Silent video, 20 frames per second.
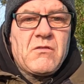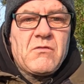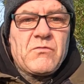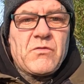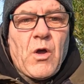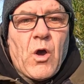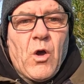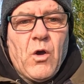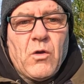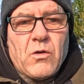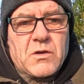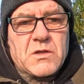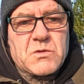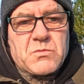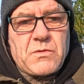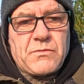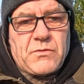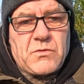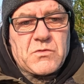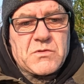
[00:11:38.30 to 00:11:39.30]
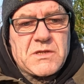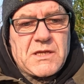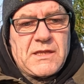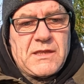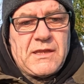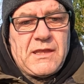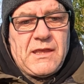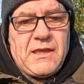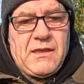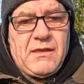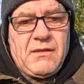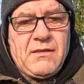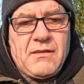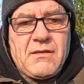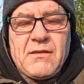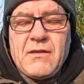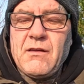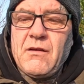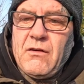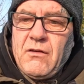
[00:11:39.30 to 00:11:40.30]
hook swivels in there
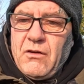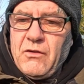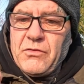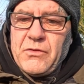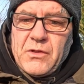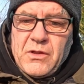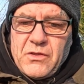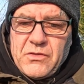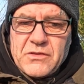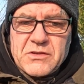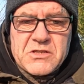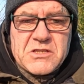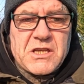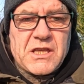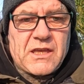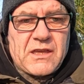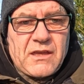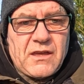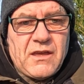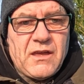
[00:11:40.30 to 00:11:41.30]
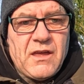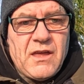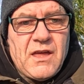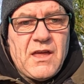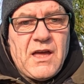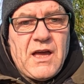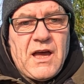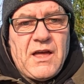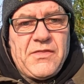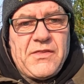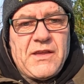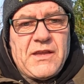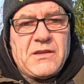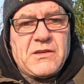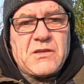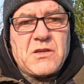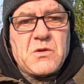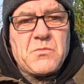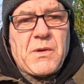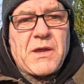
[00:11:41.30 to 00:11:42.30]
on the sticker, and then
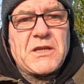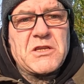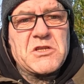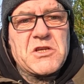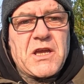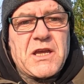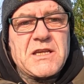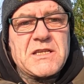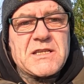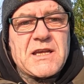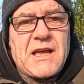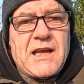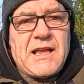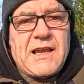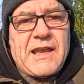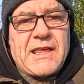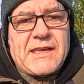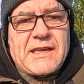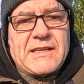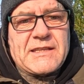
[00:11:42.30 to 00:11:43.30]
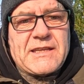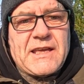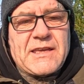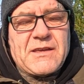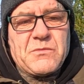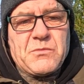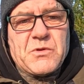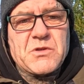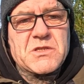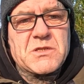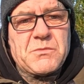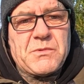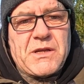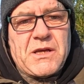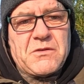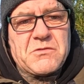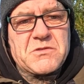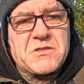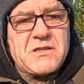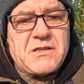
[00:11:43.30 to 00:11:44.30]
you may change it at a later date and put someone
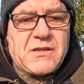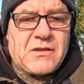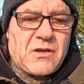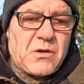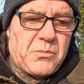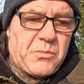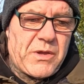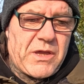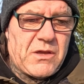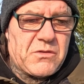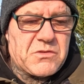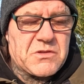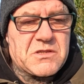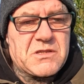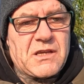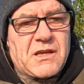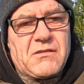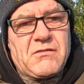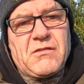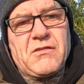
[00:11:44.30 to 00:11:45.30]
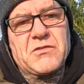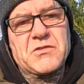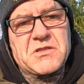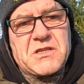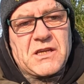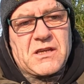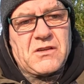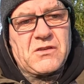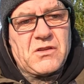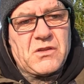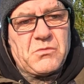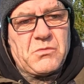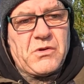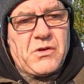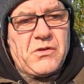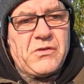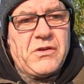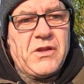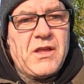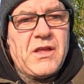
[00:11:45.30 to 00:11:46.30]
else in. You've got to peel the sticker off, stick another one
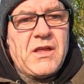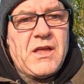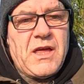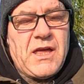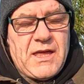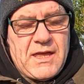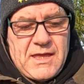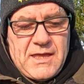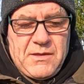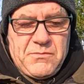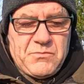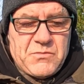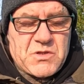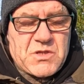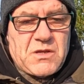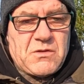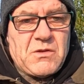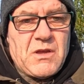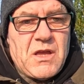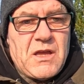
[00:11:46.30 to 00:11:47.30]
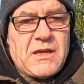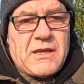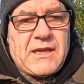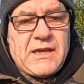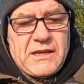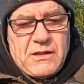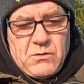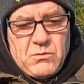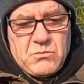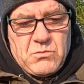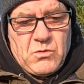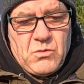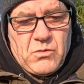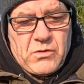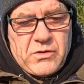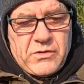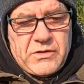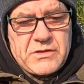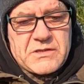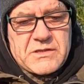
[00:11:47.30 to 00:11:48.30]
on, and so get it all
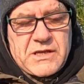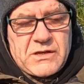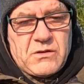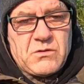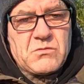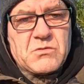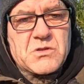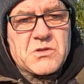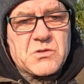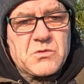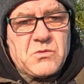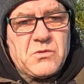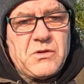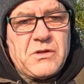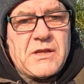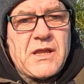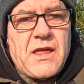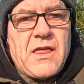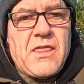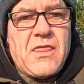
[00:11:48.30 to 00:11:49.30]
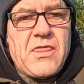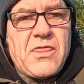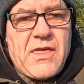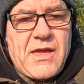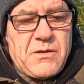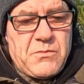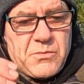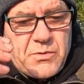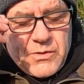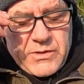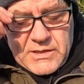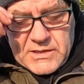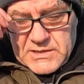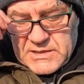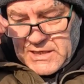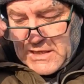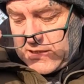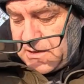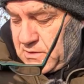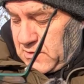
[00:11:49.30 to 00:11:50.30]
organised, get it all sorted, then put your
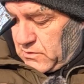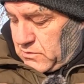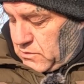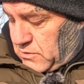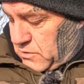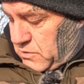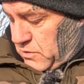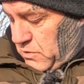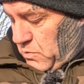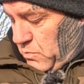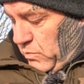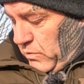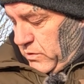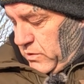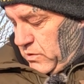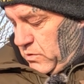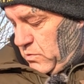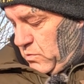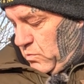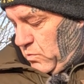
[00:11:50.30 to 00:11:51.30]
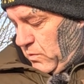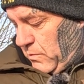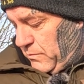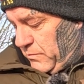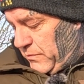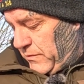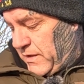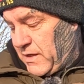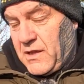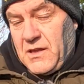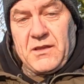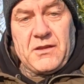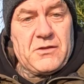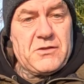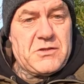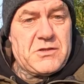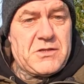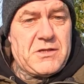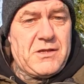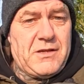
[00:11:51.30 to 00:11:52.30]
stickers on to suit what you want.
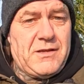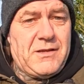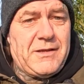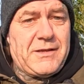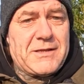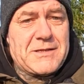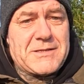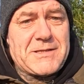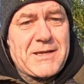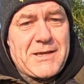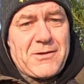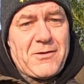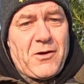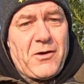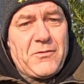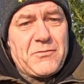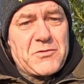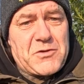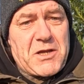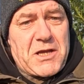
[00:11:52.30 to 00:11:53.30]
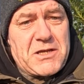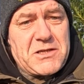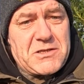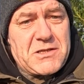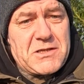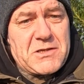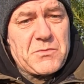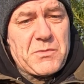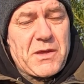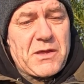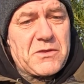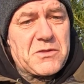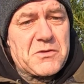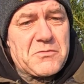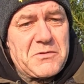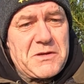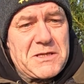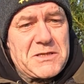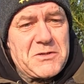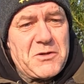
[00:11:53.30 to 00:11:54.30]
Because like I say, I've changed this about
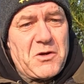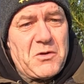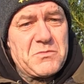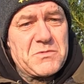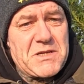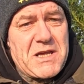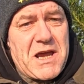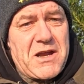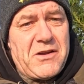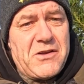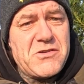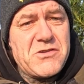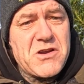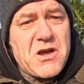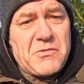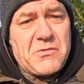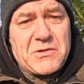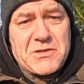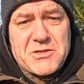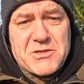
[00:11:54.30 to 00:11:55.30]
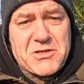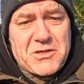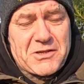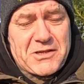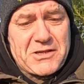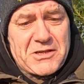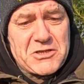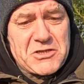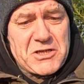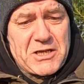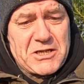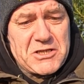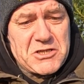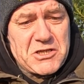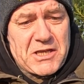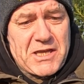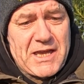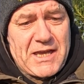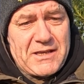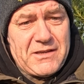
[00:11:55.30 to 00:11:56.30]
3 times now, and I know it's going to change
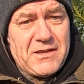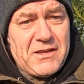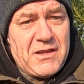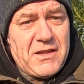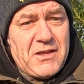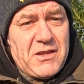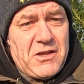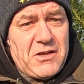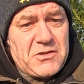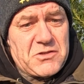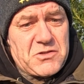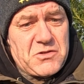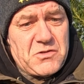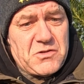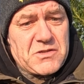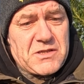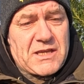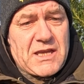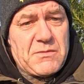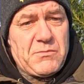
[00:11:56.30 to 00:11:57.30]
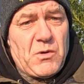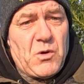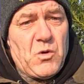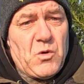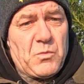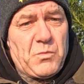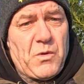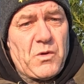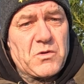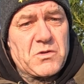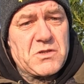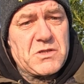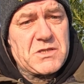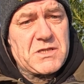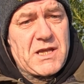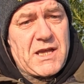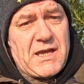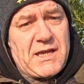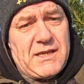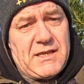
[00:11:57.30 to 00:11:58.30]
again as soon as I get my hook boxes
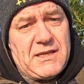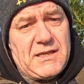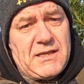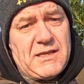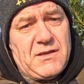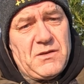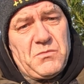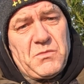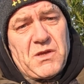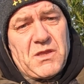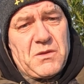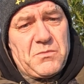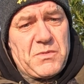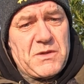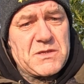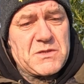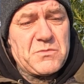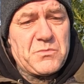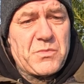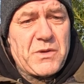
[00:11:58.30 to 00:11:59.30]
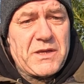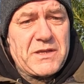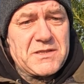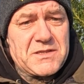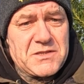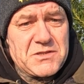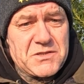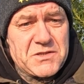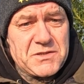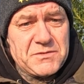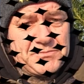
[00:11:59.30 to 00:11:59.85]
and the other bits and pieces.